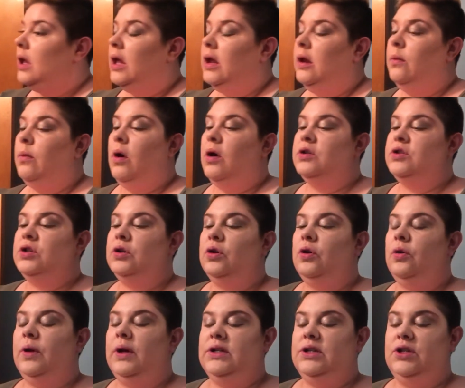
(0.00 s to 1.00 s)
And I'm also
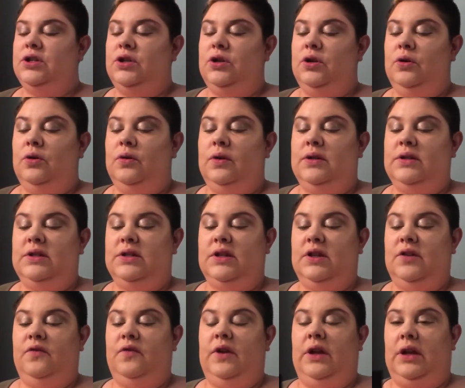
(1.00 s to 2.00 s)
going to, this is
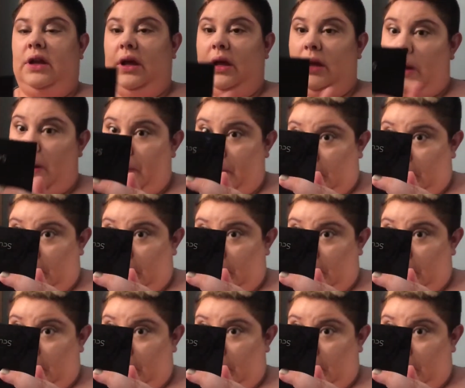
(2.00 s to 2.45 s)
convenient, I'm